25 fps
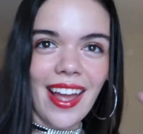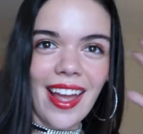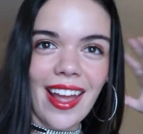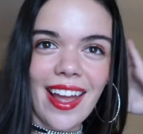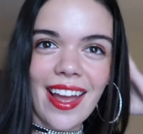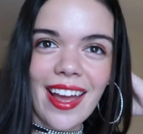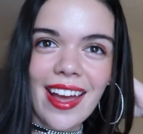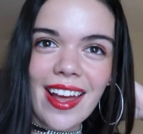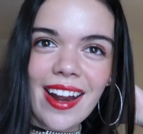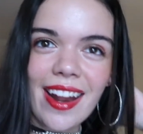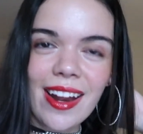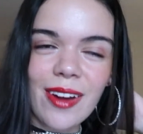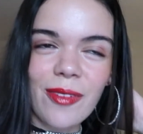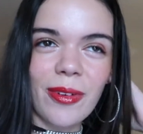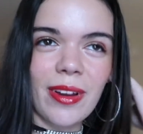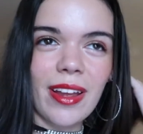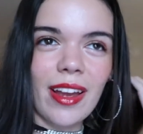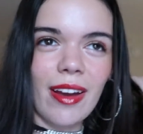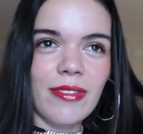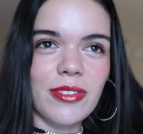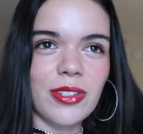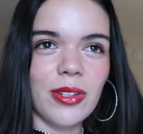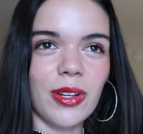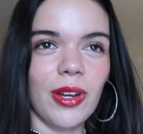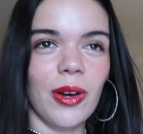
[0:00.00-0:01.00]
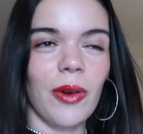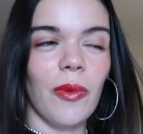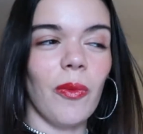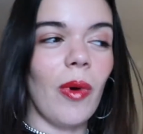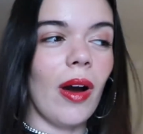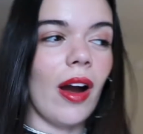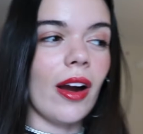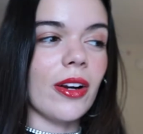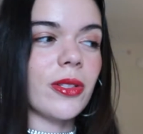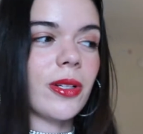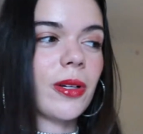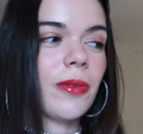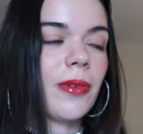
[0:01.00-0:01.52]
and we have to go
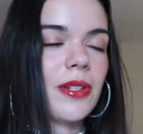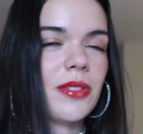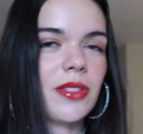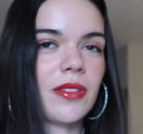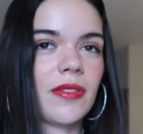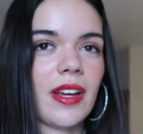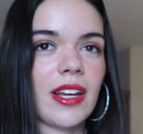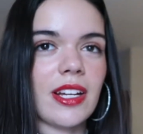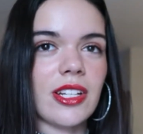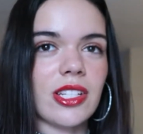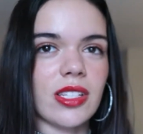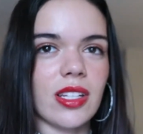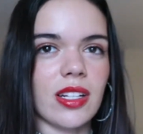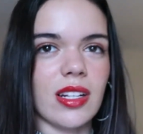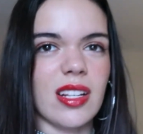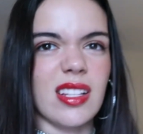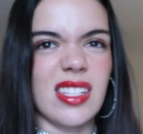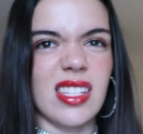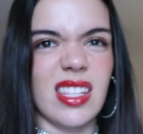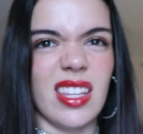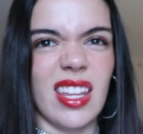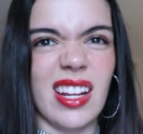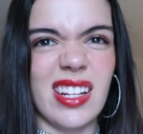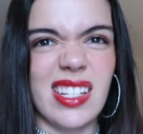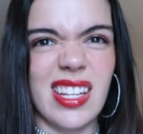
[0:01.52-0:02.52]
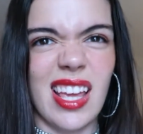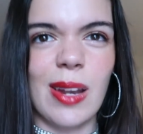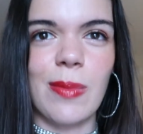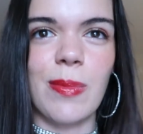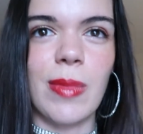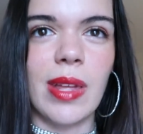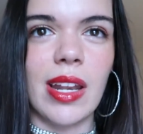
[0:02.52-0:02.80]
walk to a reservation. It's in like ten